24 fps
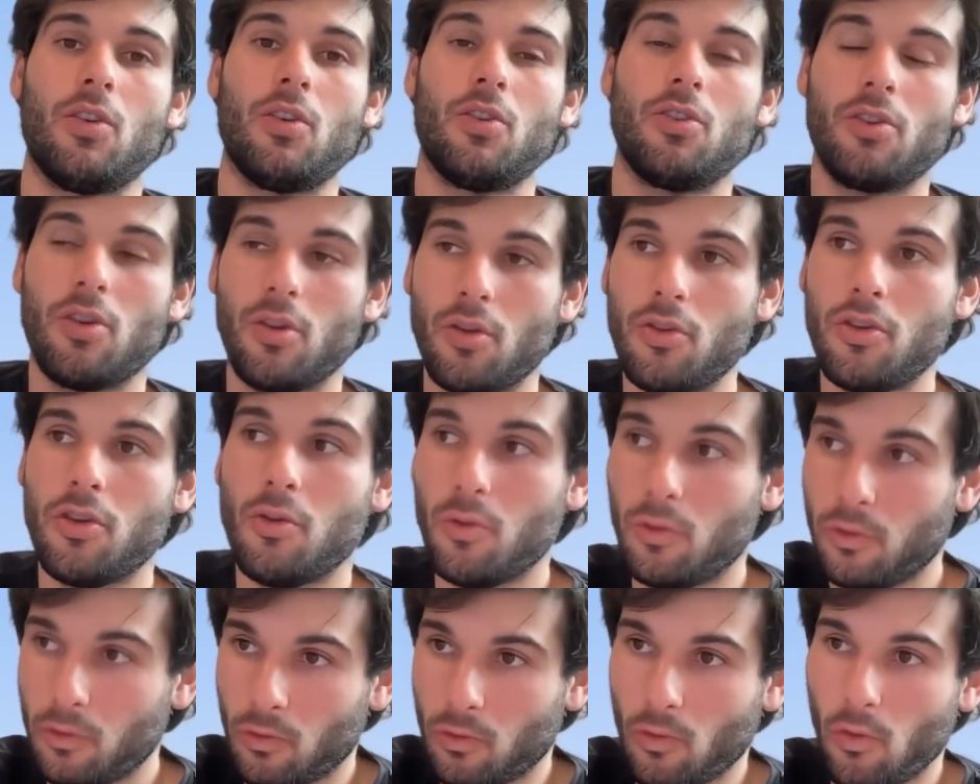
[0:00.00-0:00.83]
should
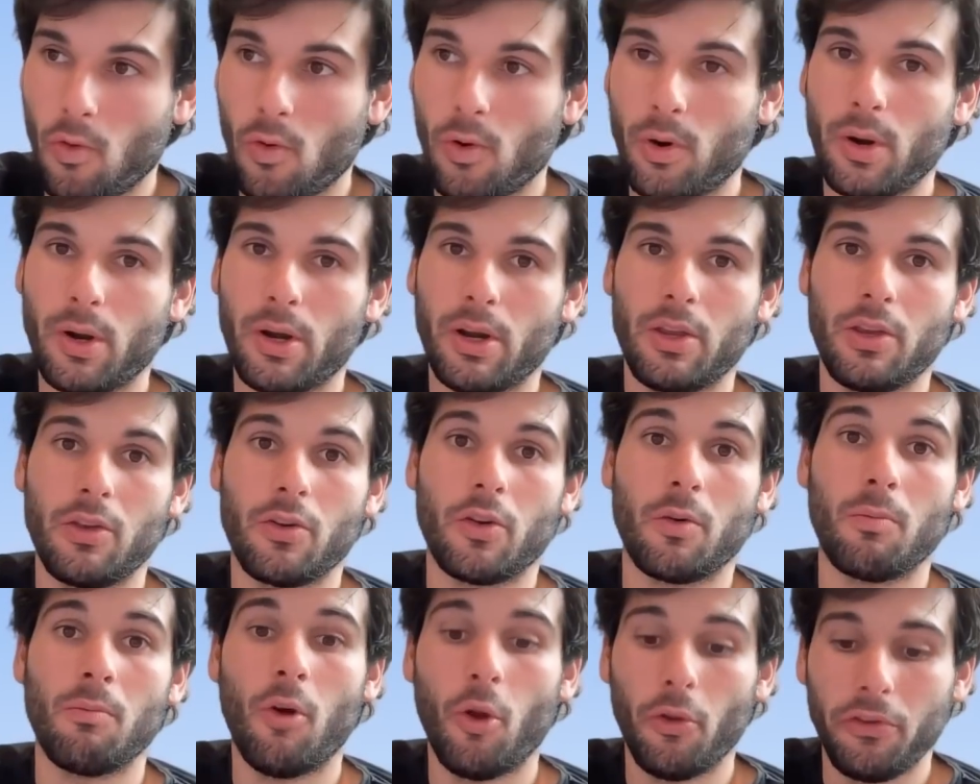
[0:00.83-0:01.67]
you store
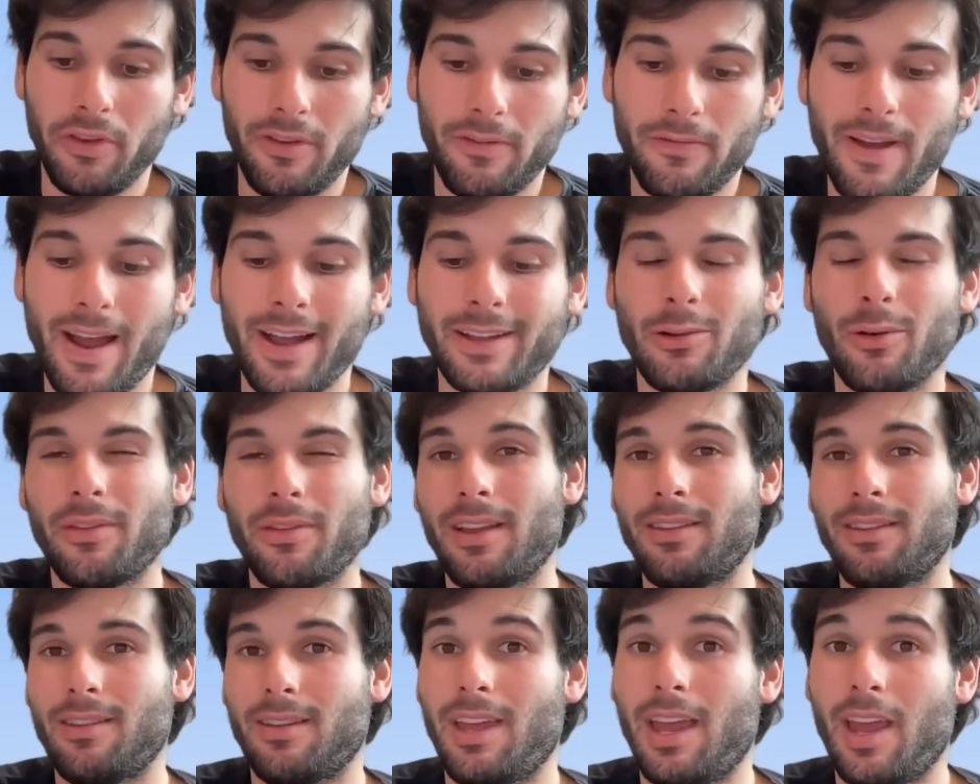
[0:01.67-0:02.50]
your multi-factor
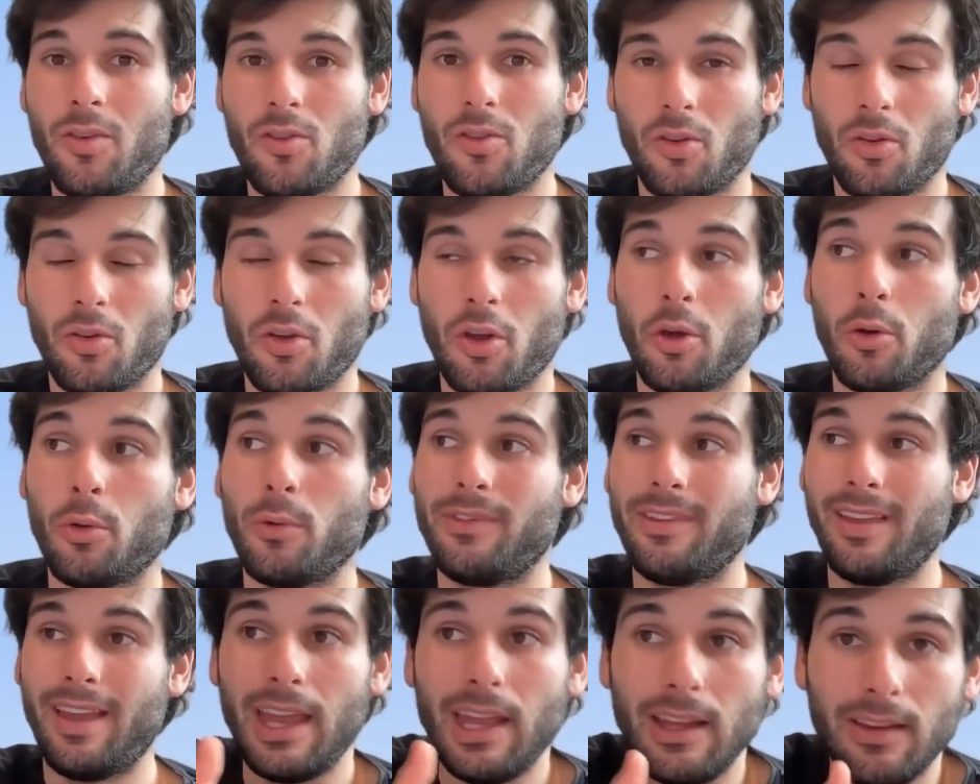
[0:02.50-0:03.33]
authentication
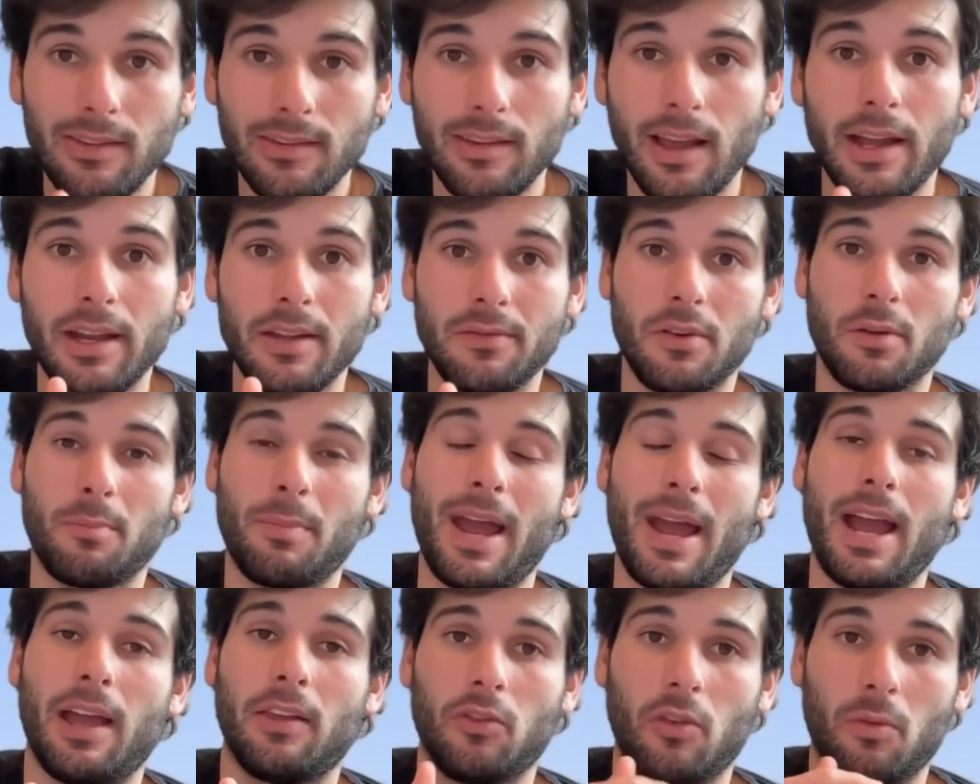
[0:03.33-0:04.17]
codes inside of your
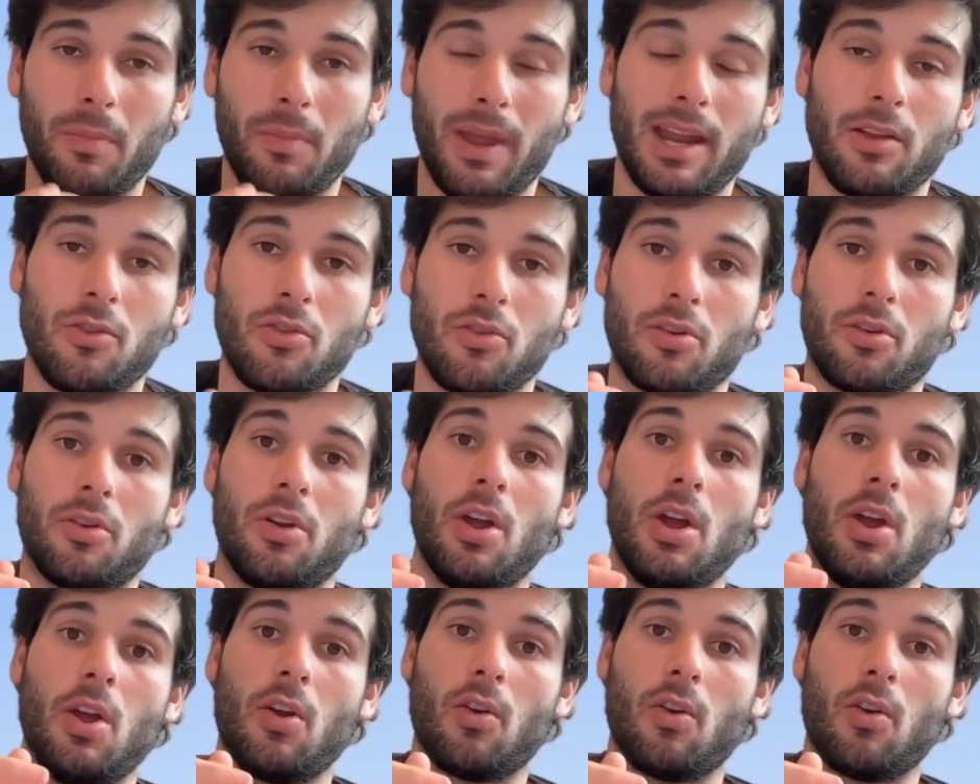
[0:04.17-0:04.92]
password manager